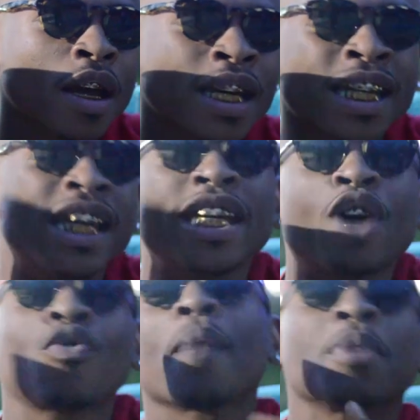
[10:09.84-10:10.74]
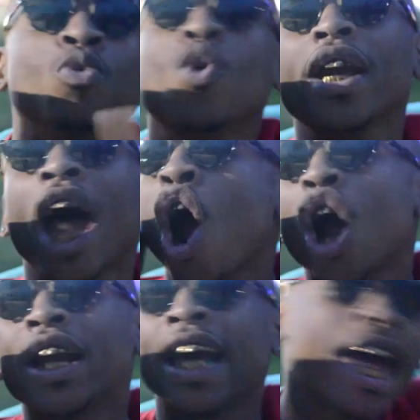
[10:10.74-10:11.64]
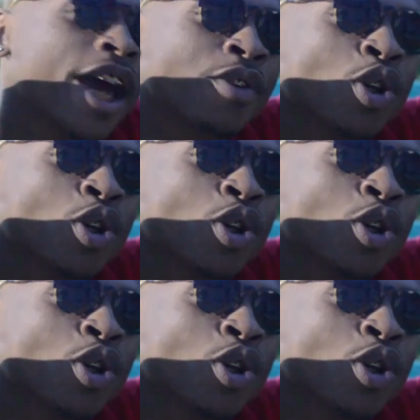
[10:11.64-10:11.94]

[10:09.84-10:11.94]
the shit that rappers want, I already have.